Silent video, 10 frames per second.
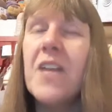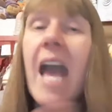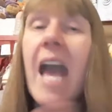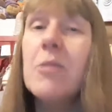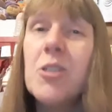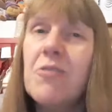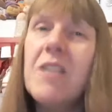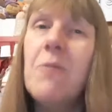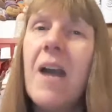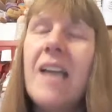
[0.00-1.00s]
the
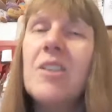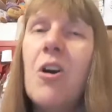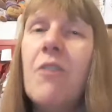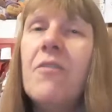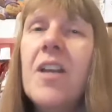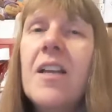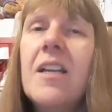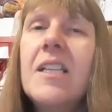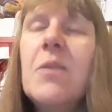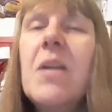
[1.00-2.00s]
chemistry wears off.
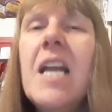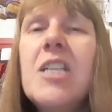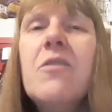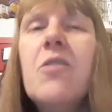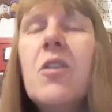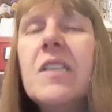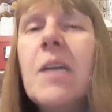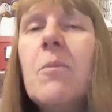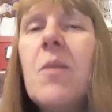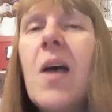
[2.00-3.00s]
So unless you've got
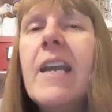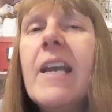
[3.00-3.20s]
some